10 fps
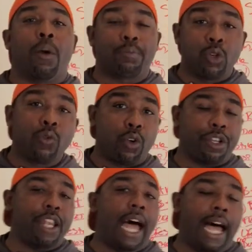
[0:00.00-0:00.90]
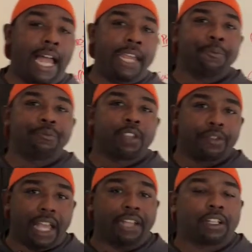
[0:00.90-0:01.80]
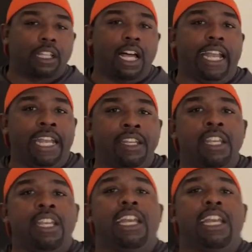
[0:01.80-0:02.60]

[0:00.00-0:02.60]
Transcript: approve, or deny that client,